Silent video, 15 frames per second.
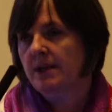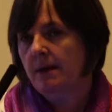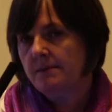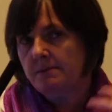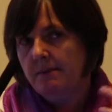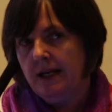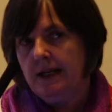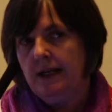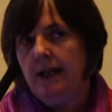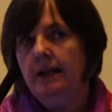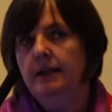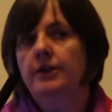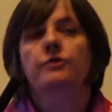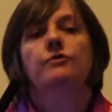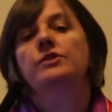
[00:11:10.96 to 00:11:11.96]
Sometimes mental
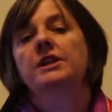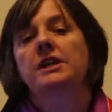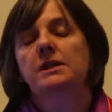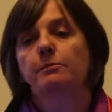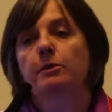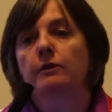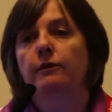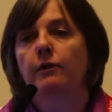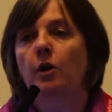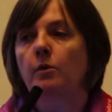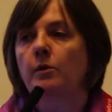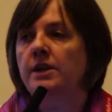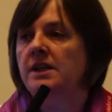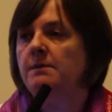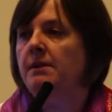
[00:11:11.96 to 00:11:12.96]
health literacy is put
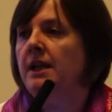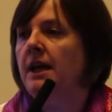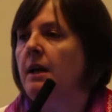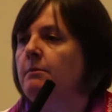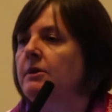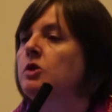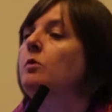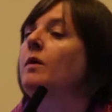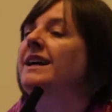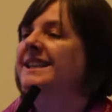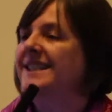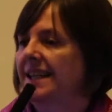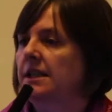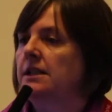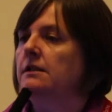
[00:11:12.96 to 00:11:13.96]
forward as being able to
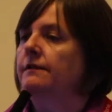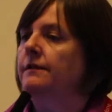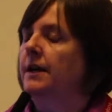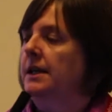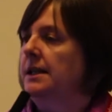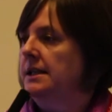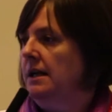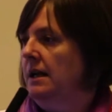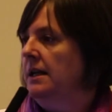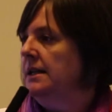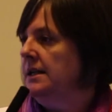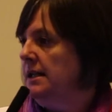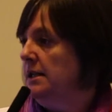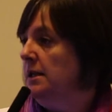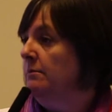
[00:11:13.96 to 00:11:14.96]
identify
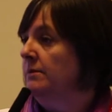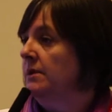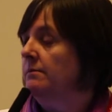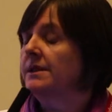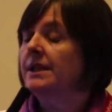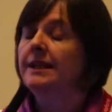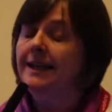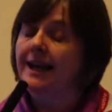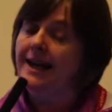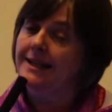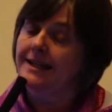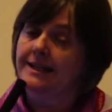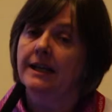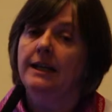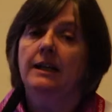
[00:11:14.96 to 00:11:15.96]
signs and symptoms. And
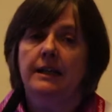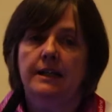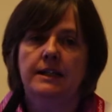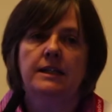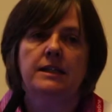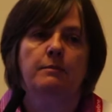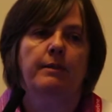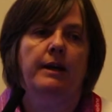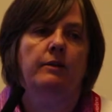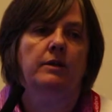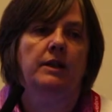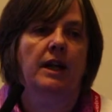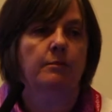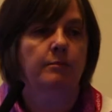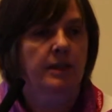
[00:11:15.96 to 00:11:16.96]
yes, it is
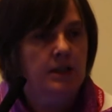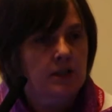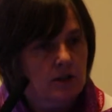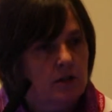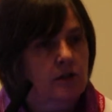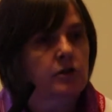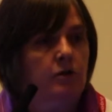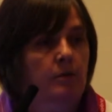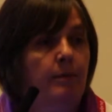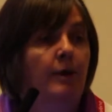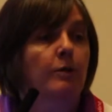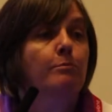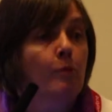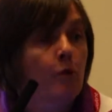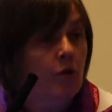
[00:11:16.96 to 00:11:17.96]
about that, but it's also
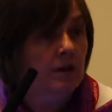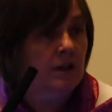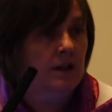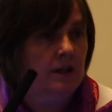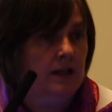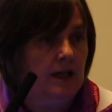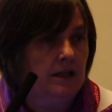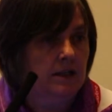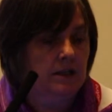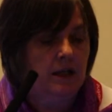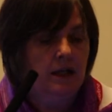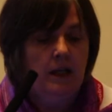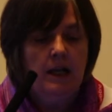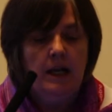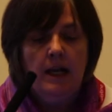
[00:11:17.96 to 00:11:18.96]
about more than that.
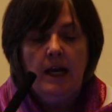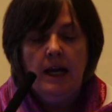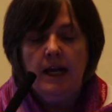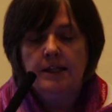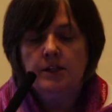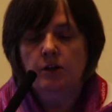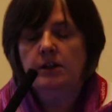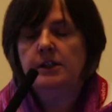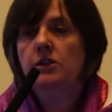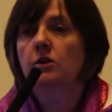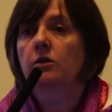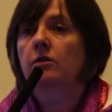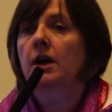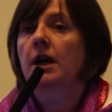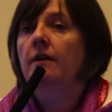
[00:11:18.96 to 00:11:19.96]
It's
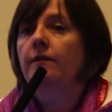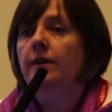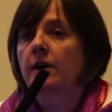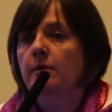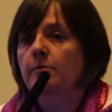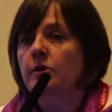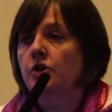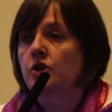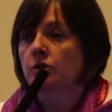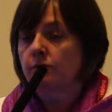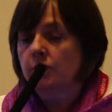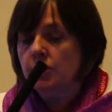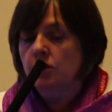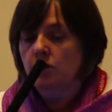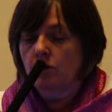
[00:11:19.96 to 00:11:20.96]
also very much a
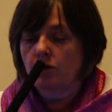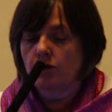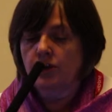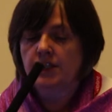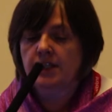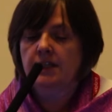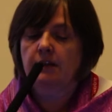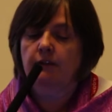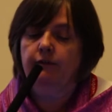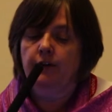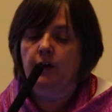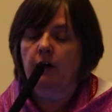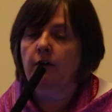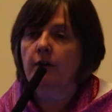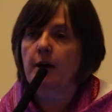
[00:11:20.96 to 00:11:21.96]
resource
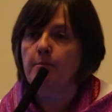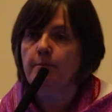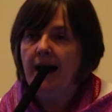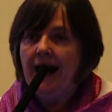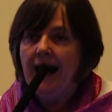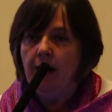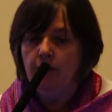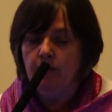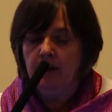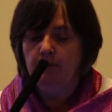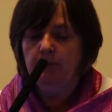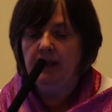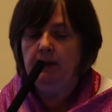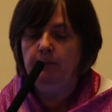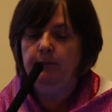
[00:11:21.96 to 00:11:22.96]
for
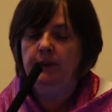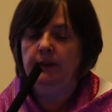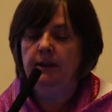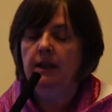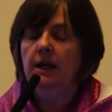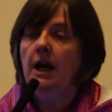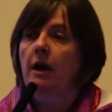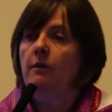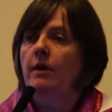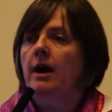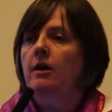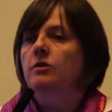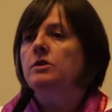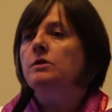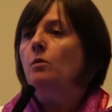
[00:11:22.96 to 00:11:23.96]
empowering people
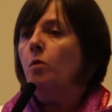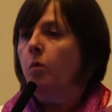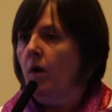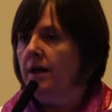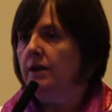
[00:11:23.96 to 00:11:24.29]
around